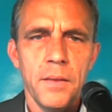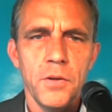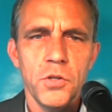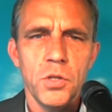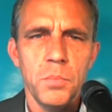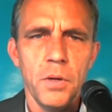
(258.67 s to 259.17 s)

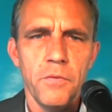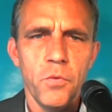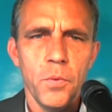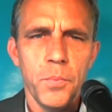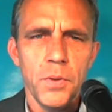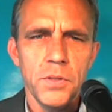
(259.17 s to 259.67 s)
there should be a
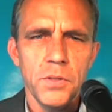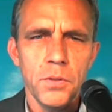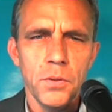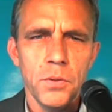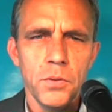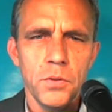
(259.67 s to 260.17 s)

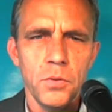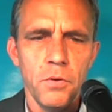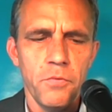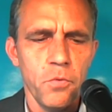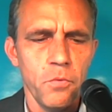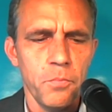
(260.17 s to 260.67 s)
4.0 to a
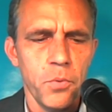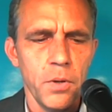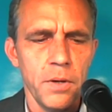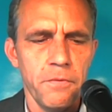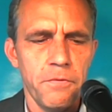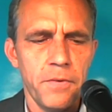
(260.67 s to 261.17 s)

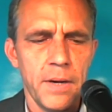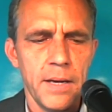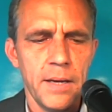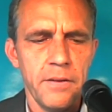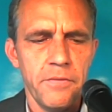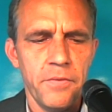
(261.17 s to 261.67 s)

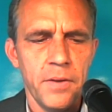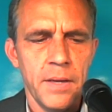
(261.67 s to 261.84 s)
4.5